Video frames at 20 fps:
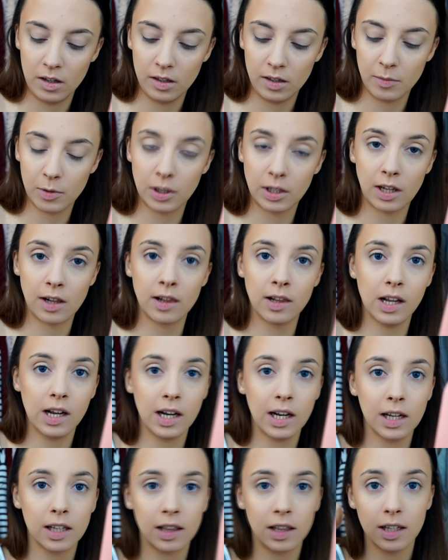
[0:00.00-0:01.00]
And I'm gonna
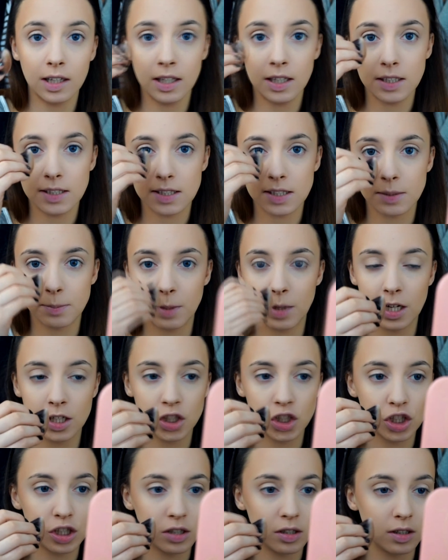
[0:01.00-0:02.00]
lightly
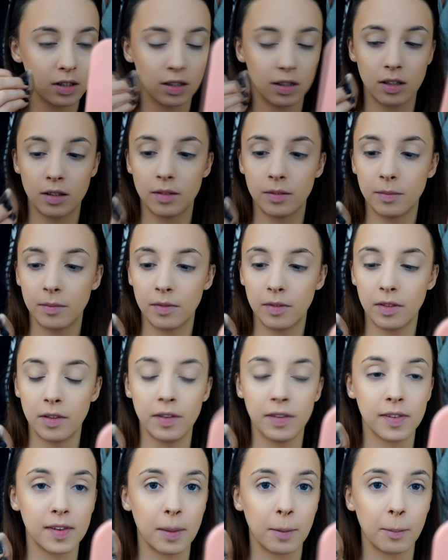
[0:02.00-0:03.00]
smudge
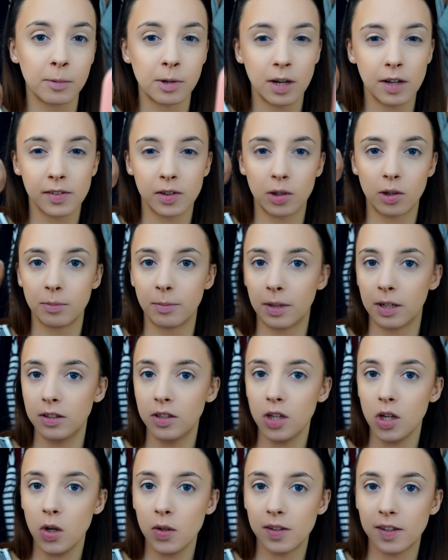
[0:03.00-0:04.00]
some bronzer on my
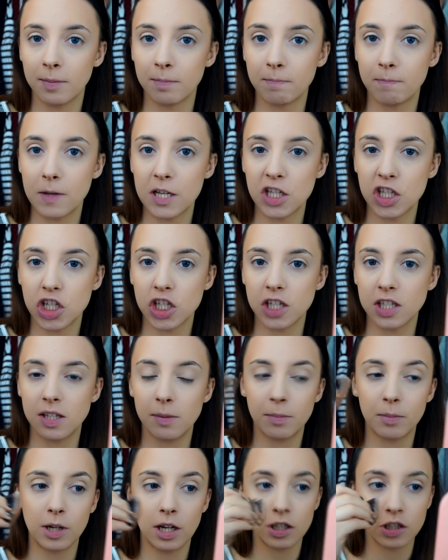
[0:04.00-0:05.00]
nose. I'm pinching the
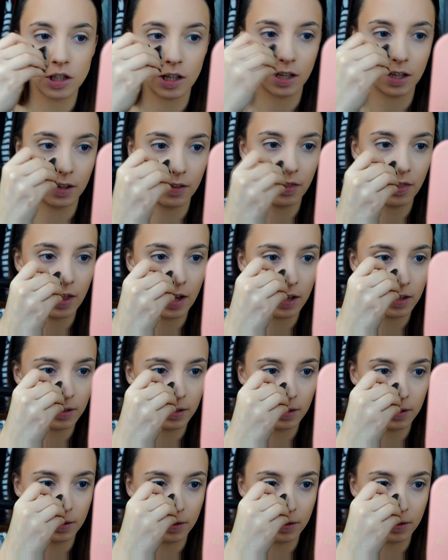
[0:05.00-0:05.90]
brush like that.